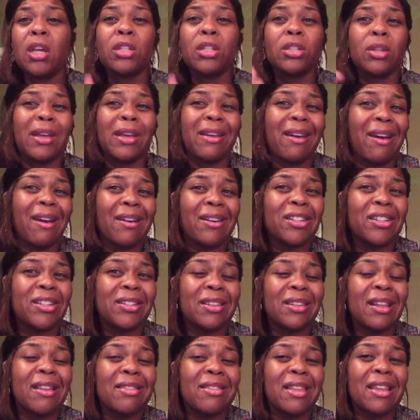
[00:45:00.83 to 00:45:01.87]
So I kind of
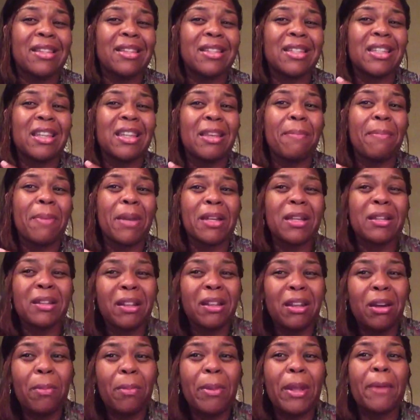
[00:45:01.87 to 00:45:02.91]
just let things steep at a
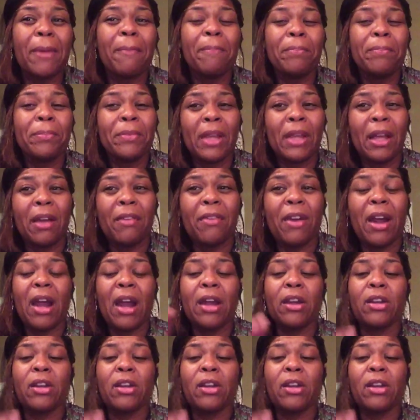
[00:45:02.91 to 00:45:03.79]
little bit of a higher